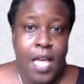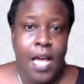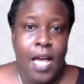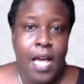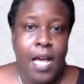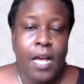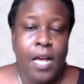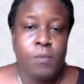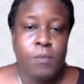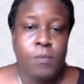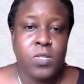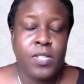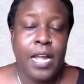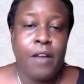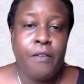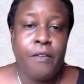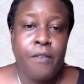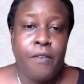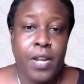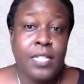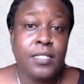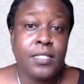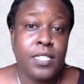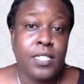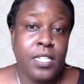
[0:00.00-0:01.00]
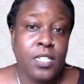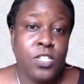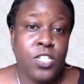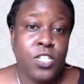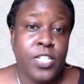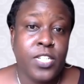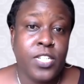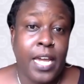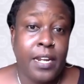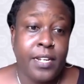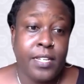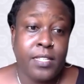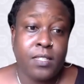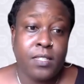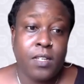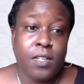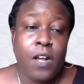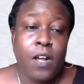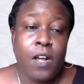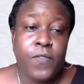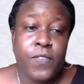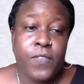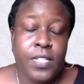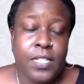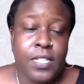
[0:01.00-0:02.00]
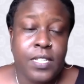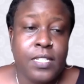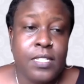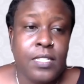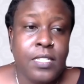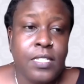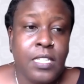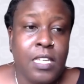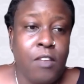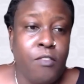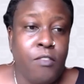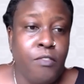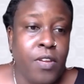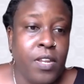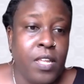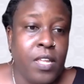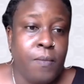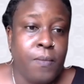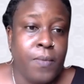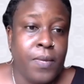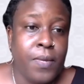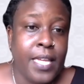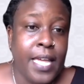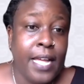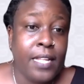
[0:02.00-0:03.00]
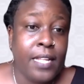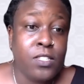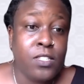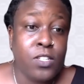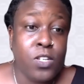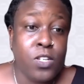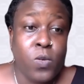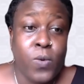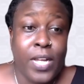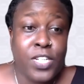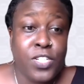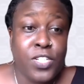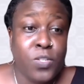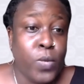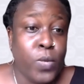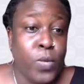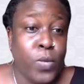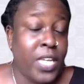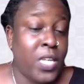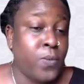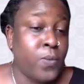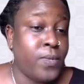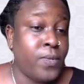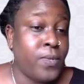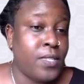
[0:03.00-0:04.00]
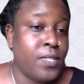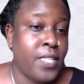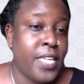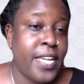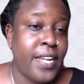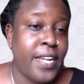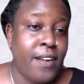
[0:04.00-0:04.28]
So that really did shatter his confidence. He really began to question why he was there.